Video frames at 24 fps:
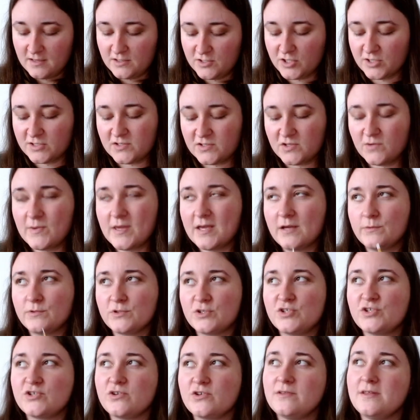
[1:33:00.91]
Just to be able to
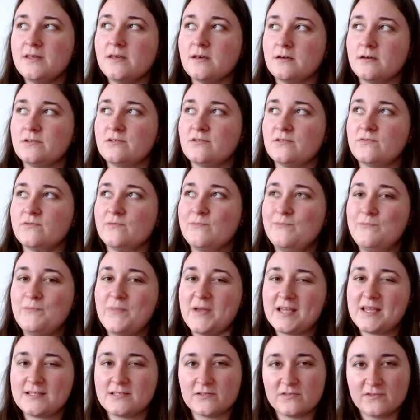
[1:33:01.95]
show the yarn off
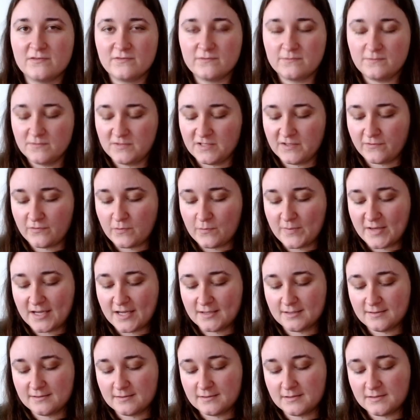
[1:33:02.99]
better in different
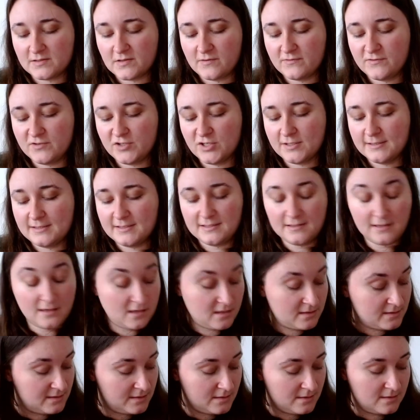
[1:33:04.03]
patterns. So I've just
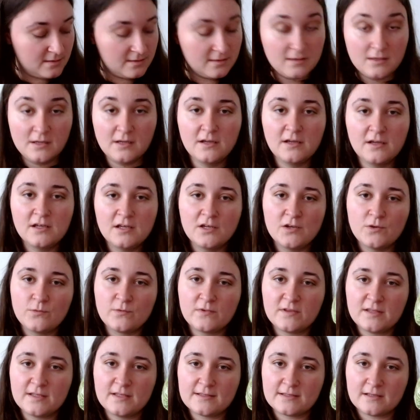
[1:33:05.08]
started
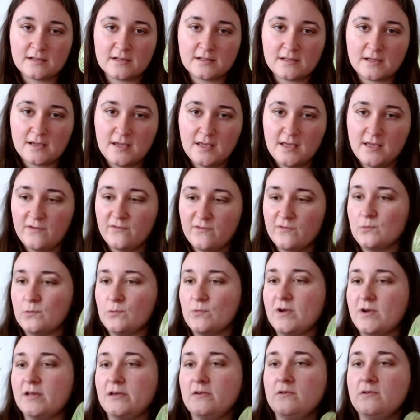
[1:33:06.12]
with this colour here from
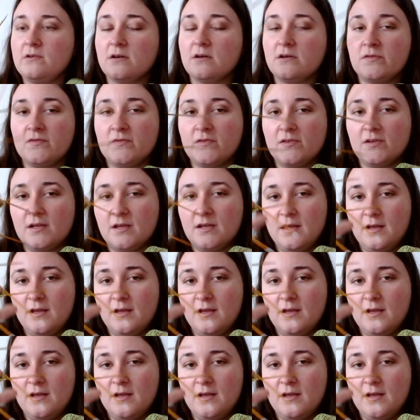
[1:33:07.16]
Waku Yarns.